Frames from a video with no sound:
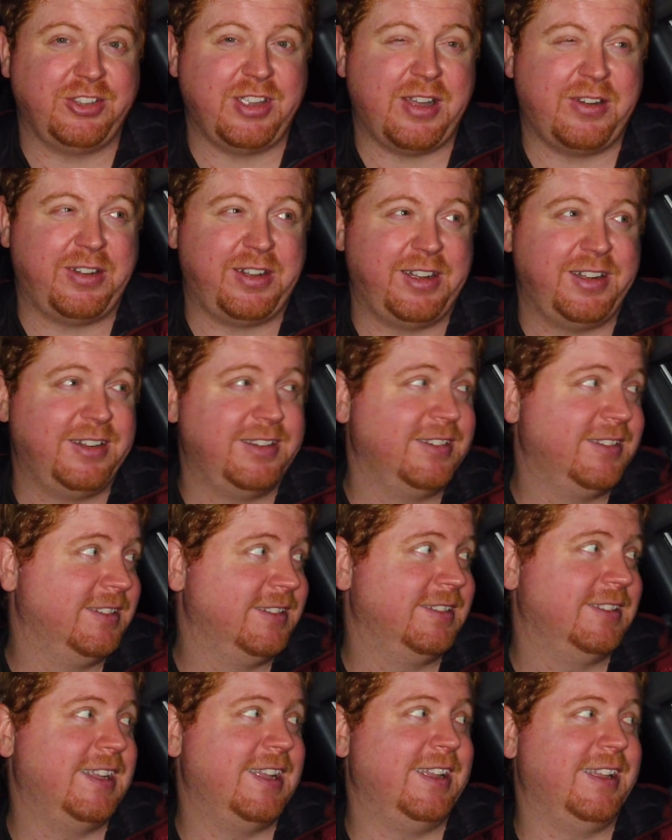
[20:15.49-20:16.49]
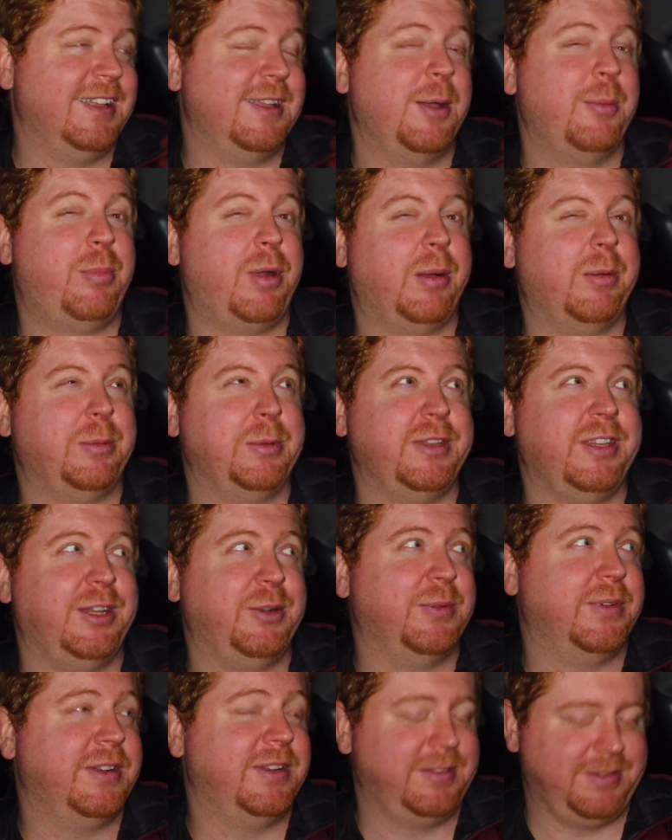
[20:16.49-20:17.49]
shower. Probably
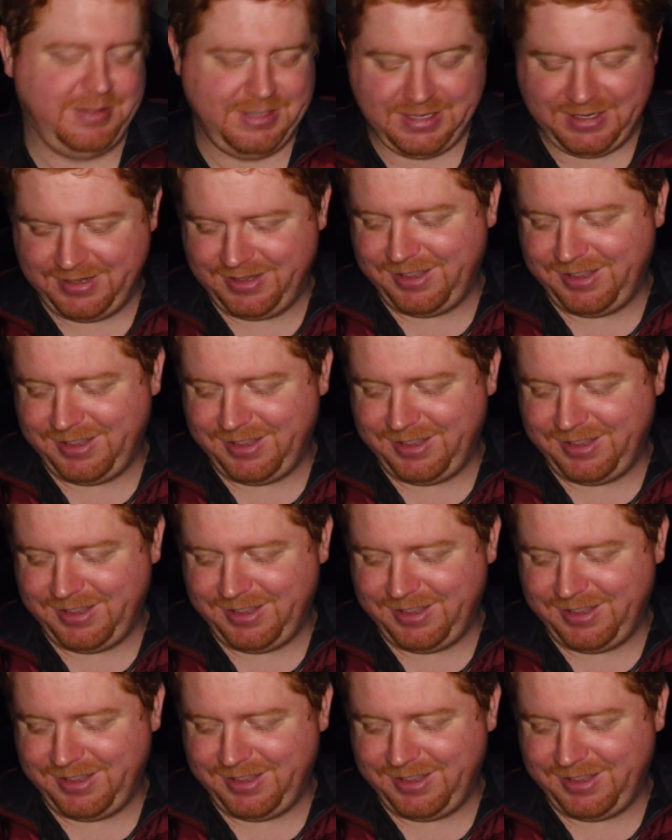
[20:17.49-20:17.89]
need one.